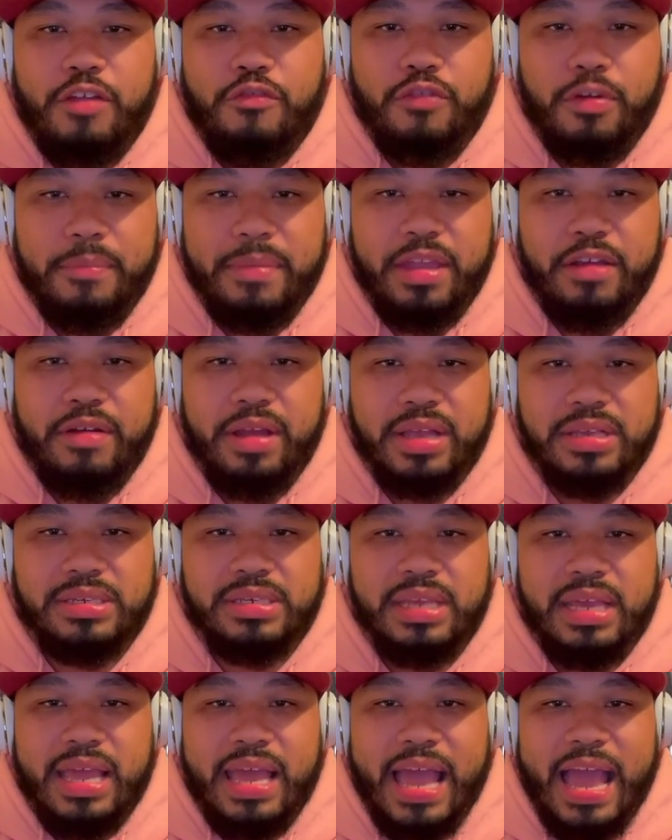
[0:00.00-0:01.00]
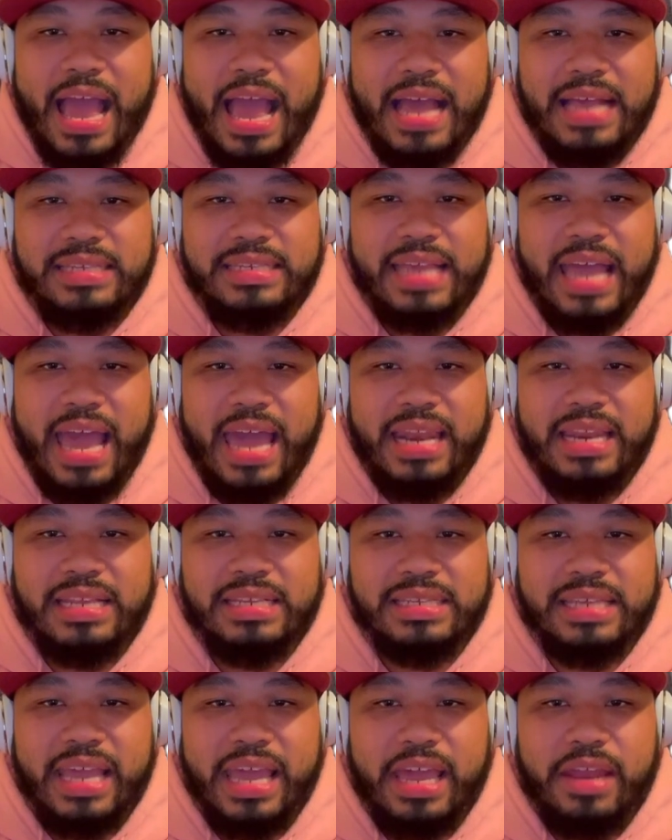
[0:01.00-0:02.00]
Ramirez has had
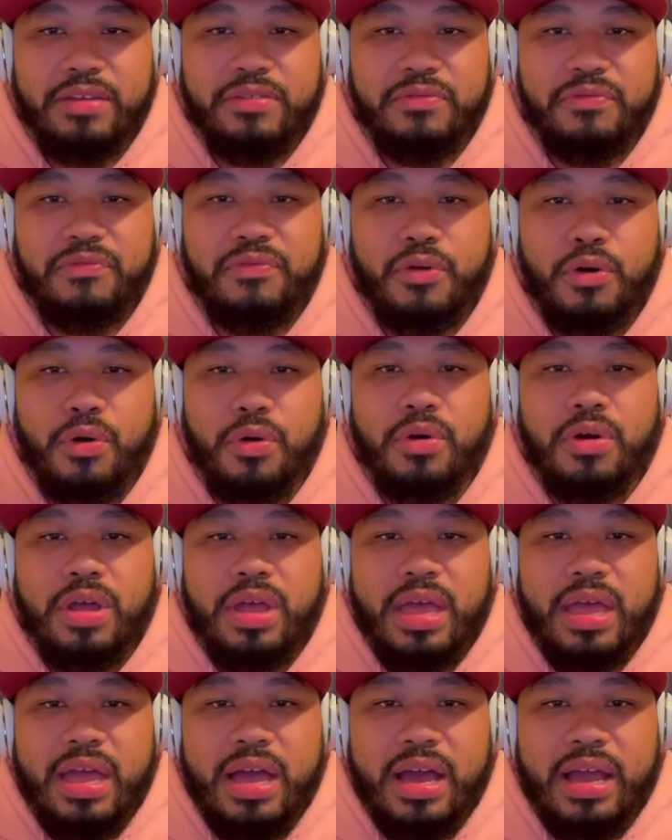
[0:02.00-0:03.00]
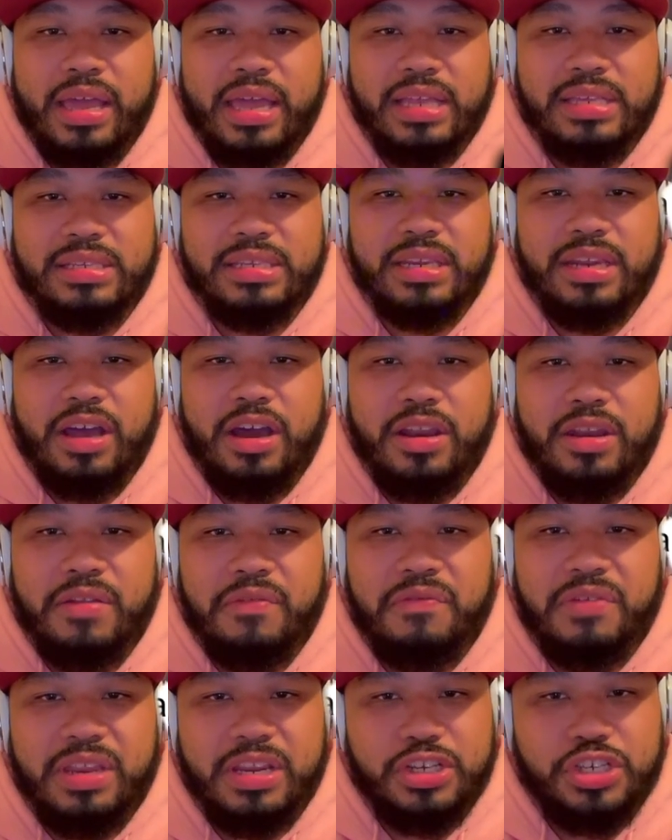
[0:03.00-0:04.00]
his hands full against an
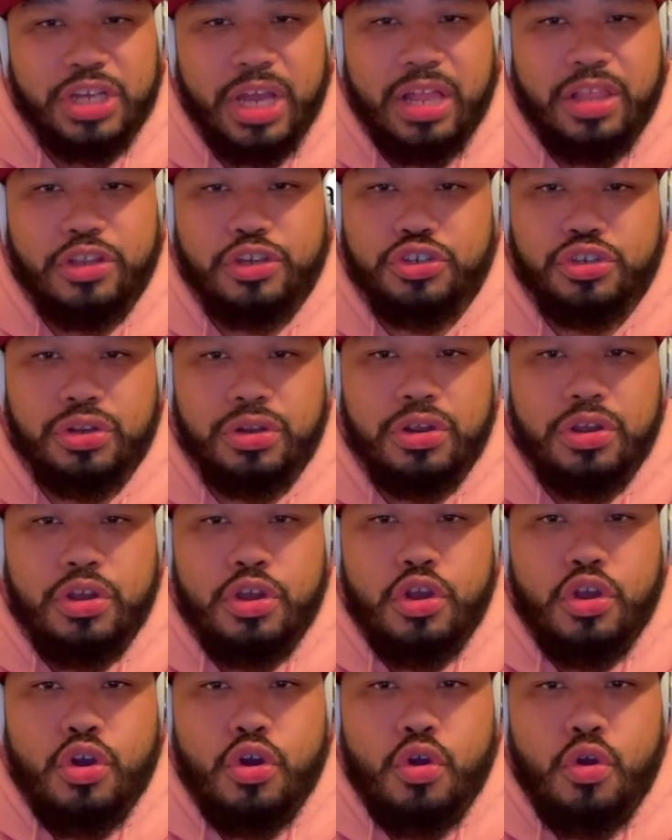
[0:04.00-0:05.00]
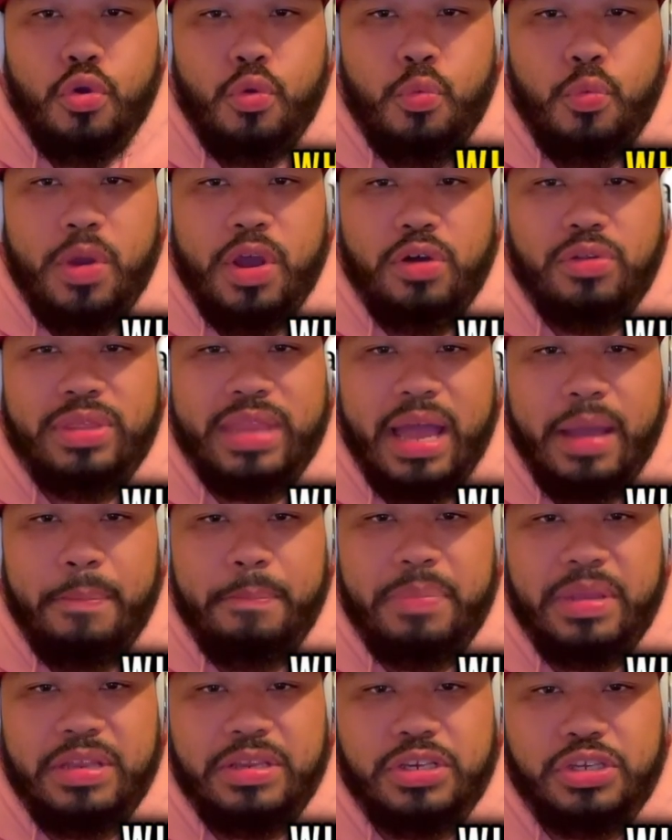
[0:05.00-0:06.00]
undefeated challenger who will
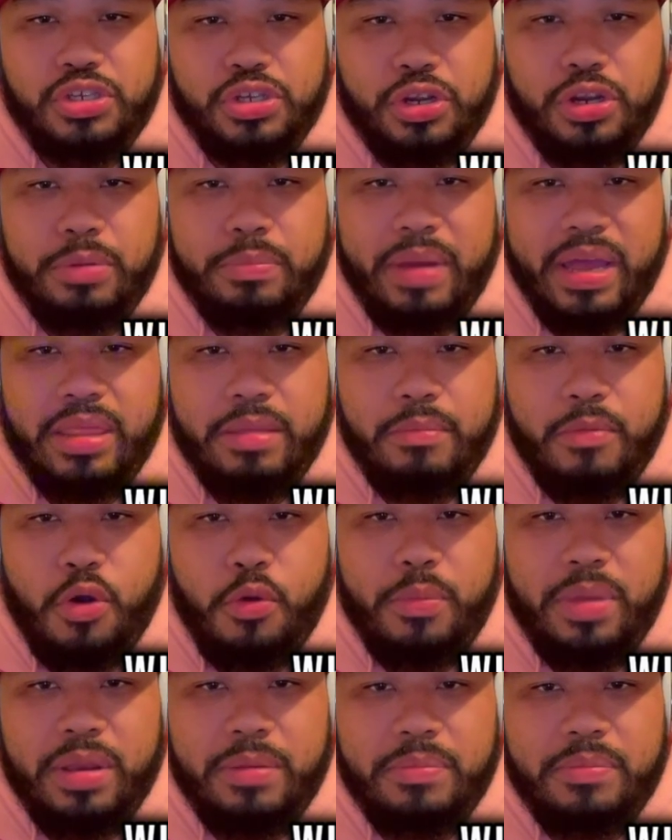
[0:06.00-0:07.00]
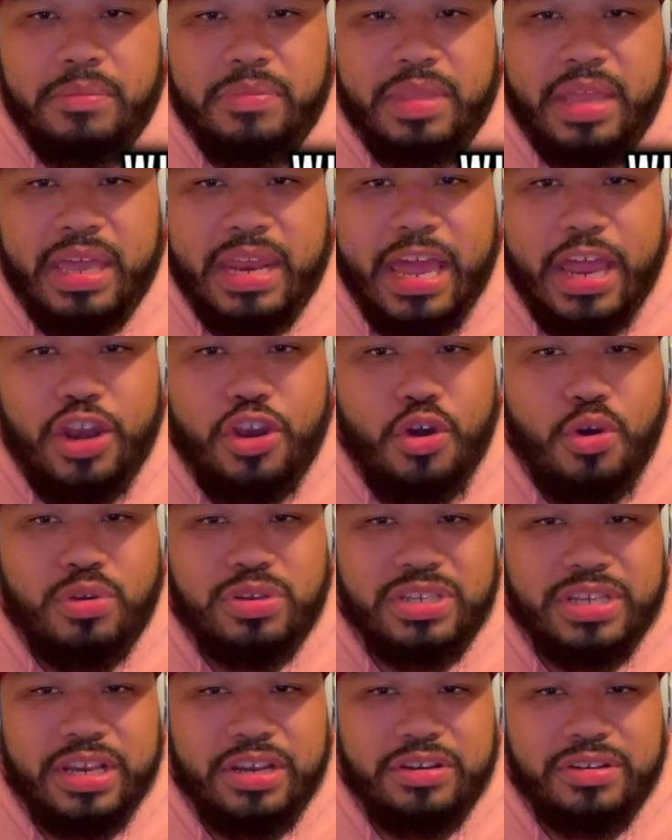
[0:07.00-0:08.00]
not be deterred by the moment. "And I
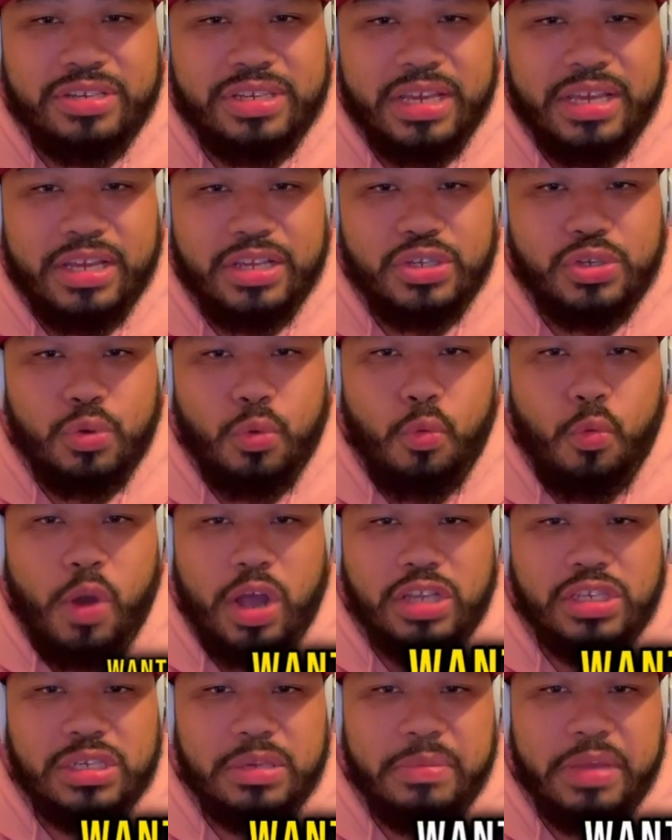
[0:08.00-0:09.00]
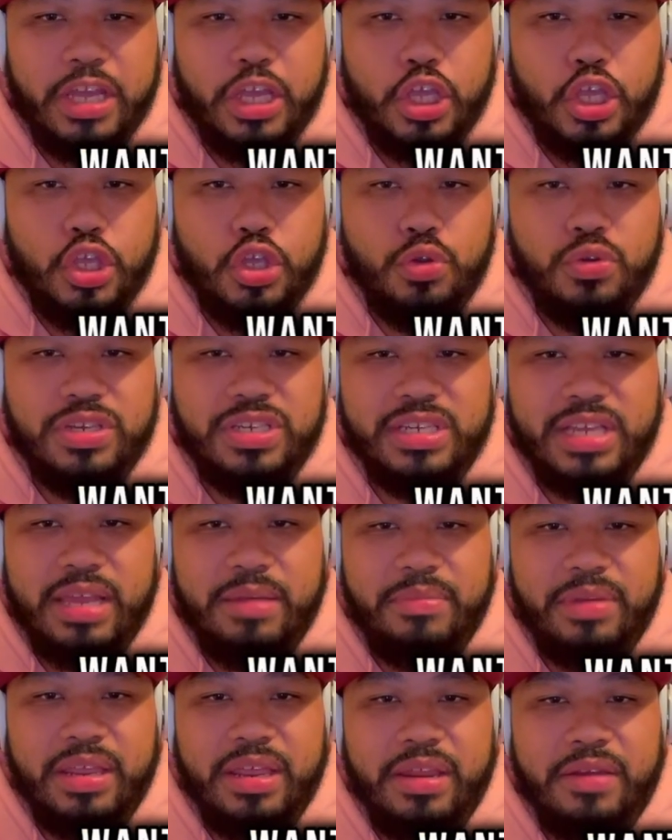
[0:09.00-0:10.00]
know Xander Zayas wants to make a huge
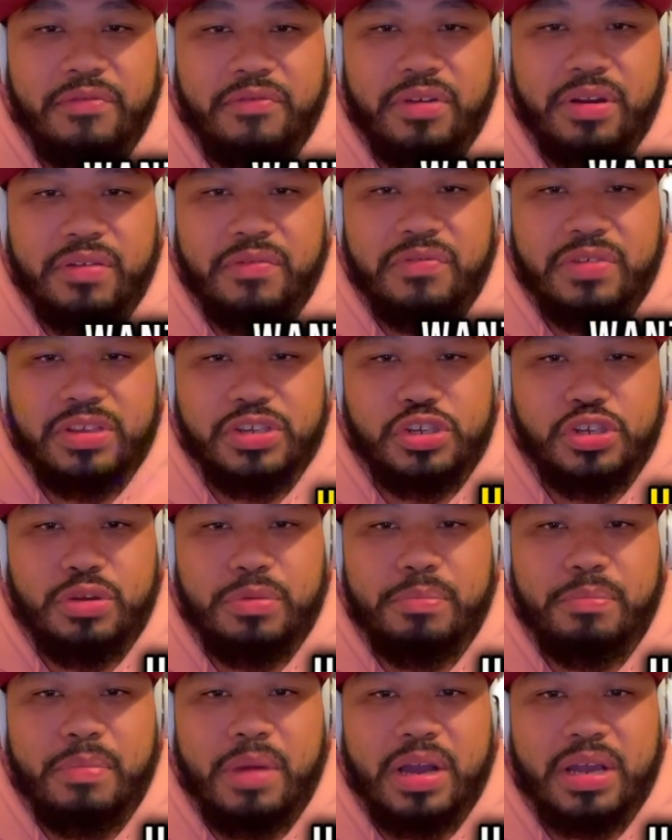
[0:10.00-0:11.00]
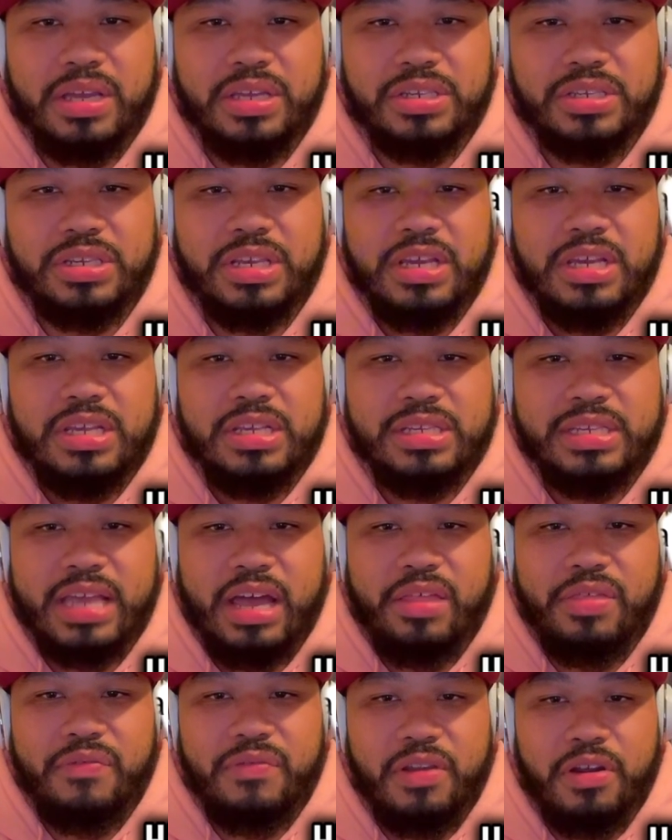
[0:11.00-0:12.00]
statement in front of his humongous
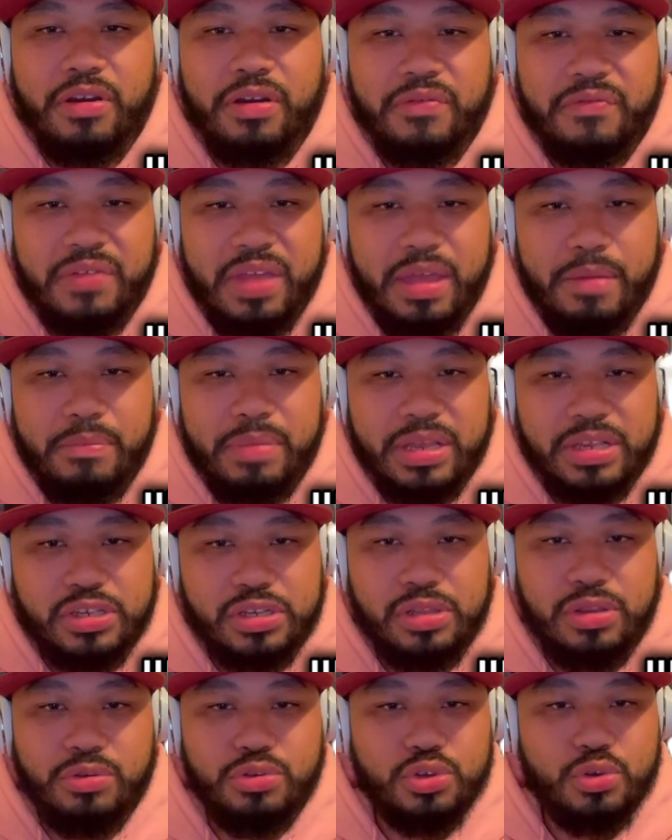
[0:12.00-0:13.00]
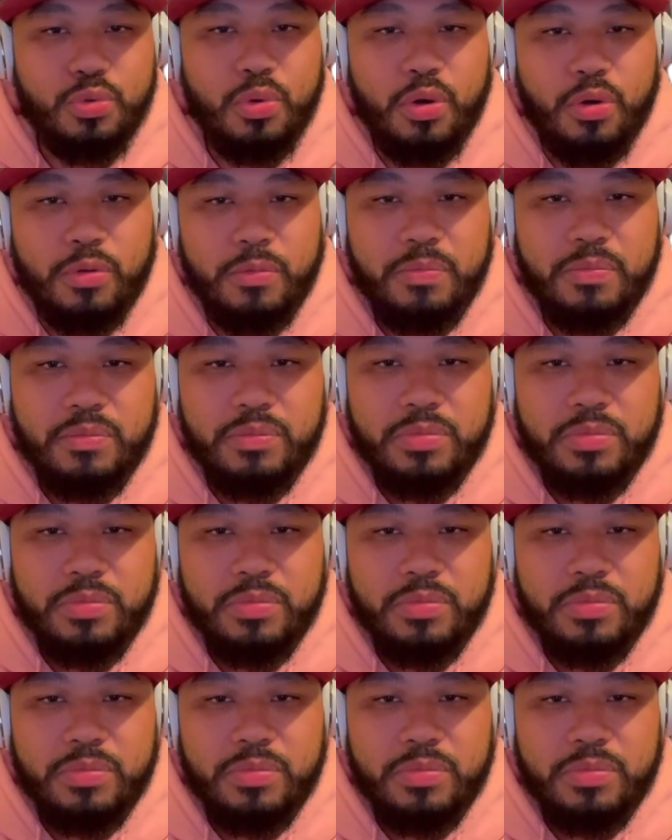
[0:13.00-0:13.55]
South Florida fan base," close quote.